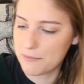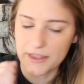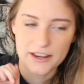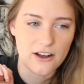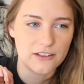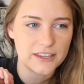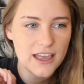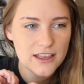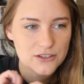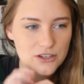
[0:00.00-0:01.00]
like, on the
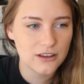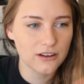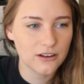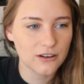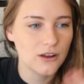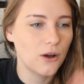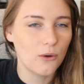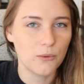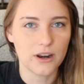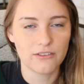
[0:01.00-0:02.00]
edge here,
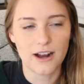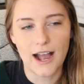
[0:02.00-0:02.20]
whatever.